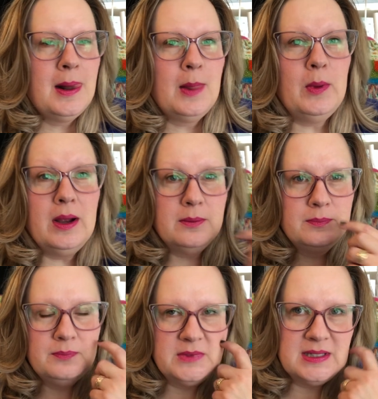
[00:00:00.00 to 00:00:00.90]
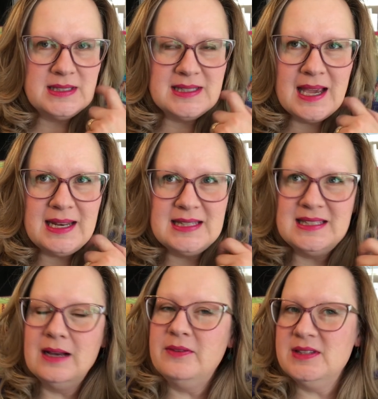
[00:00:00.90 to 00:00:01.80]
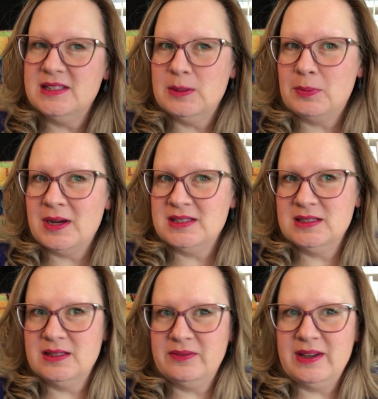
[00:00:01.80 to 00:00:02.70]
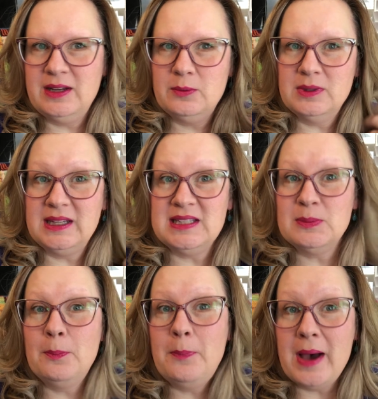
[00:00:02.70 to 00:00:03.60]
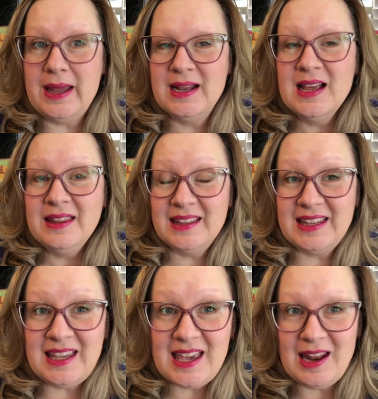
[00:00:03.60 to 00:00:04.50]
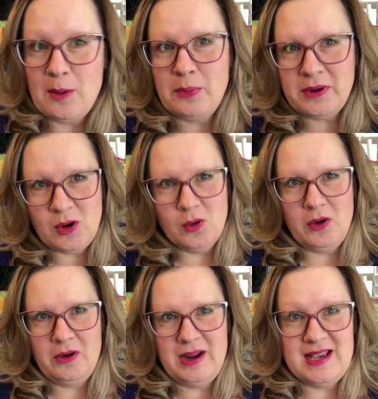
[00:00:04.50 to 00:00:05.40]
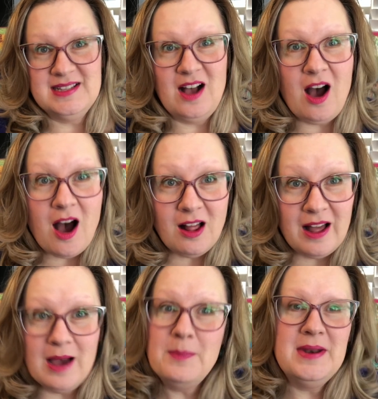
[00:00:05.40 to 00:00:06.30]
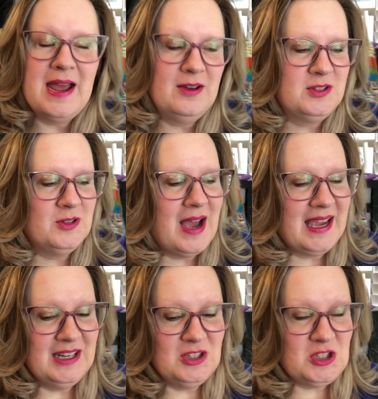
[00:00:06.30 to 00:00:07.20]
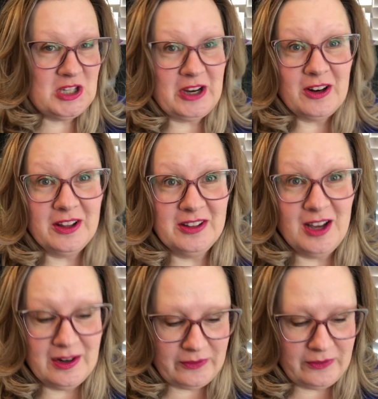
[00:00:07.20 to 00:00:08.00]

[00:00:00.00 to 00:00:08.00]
Well, the design itself is in the process of getting released, but the kit and pre-order is all up now, so I can share all the